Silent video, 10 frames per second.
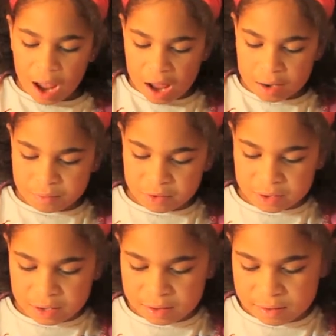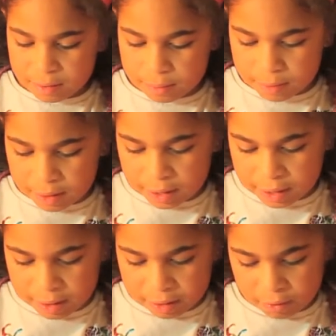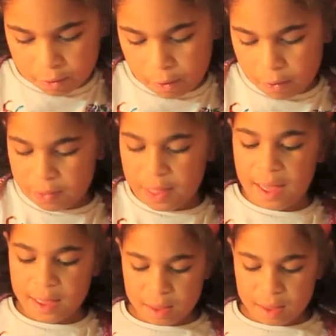and I'm just going to stick it on there.